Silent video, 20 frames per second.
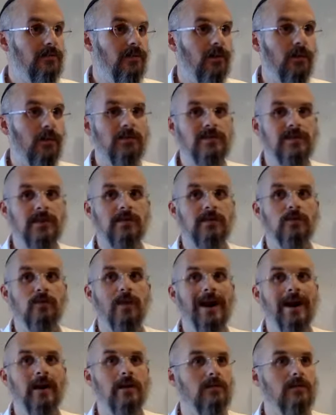Awe means like you're
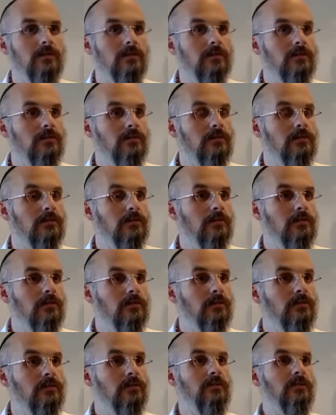wowed.
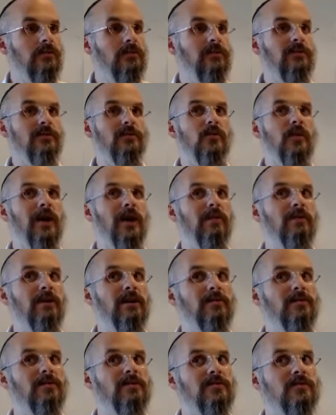You're wowed by the
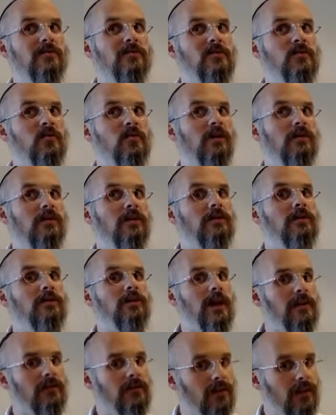person who just walked in here. You
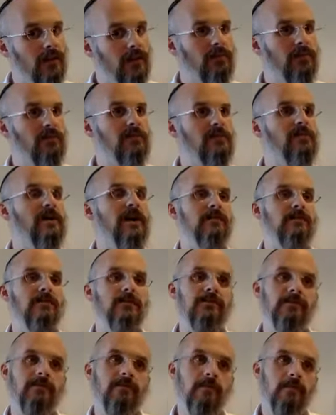have to like be respectful.
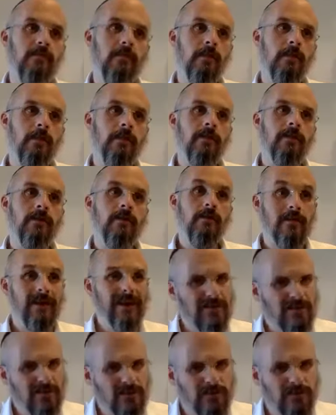
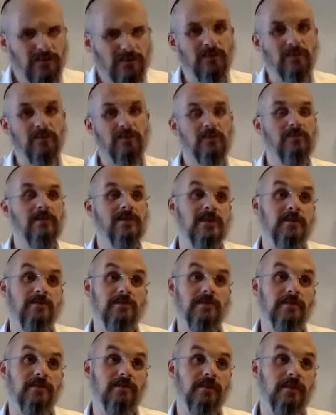That's truly what it means to be
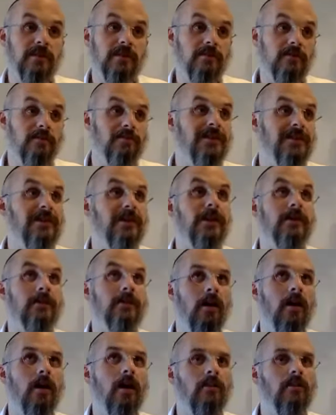in fear, to be in
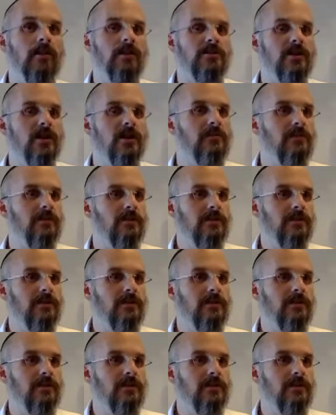awe of Hashem.